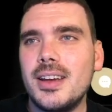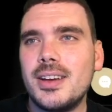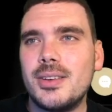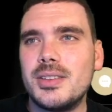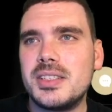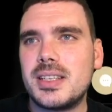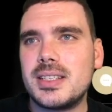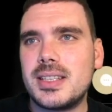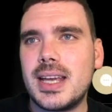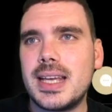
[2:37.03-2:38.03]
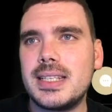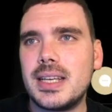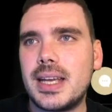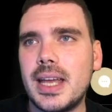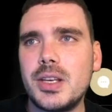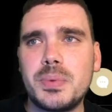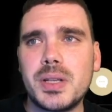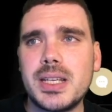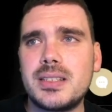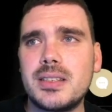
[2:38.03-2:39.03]
who has said, Can you
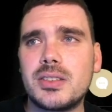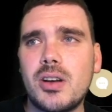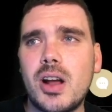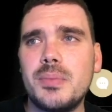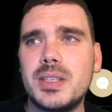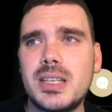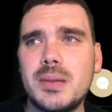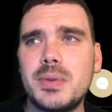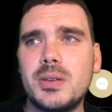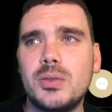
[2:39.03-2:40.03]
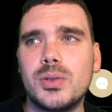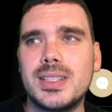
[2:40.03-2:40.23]
please describe the typical